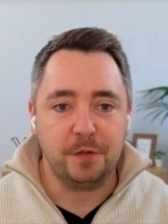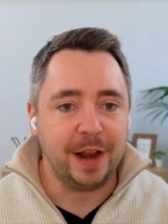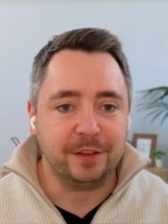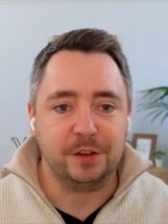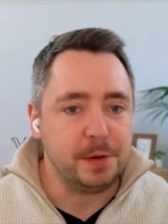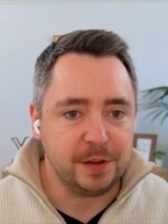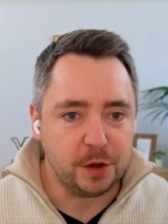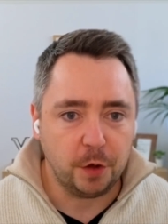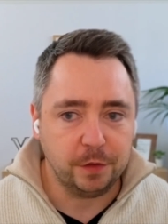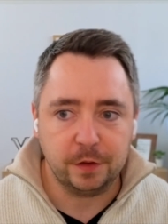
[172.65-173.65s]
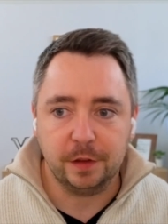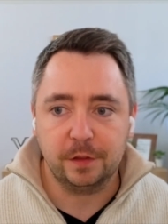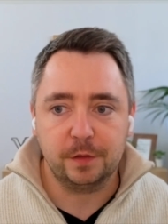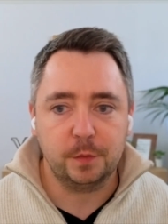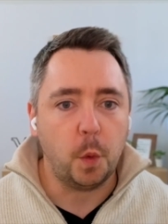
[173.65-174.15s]
classical music
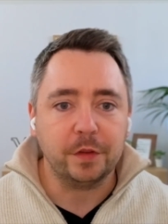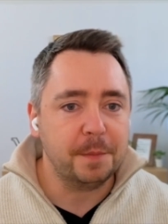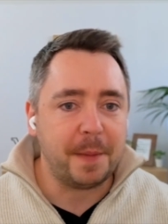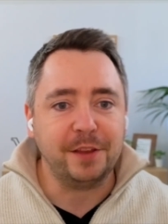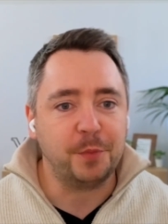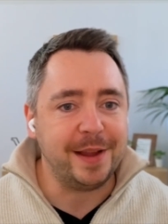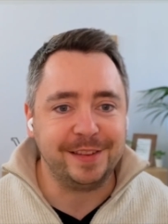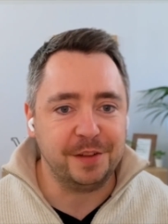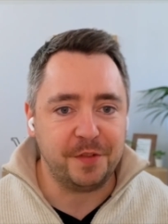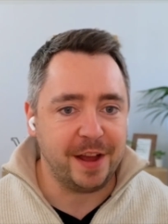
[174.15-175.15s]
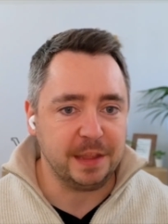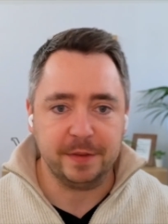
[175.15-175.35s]
concerts, what's the best way to define them?